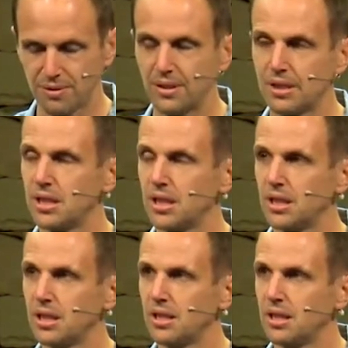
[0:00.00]

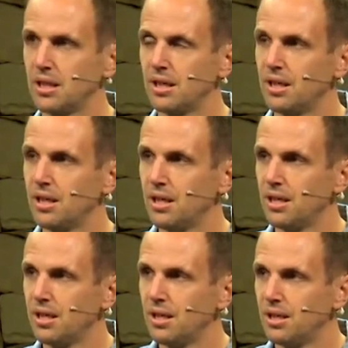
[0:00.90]

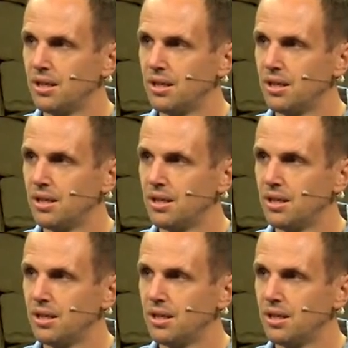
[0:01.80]
No one is speaking in this clip.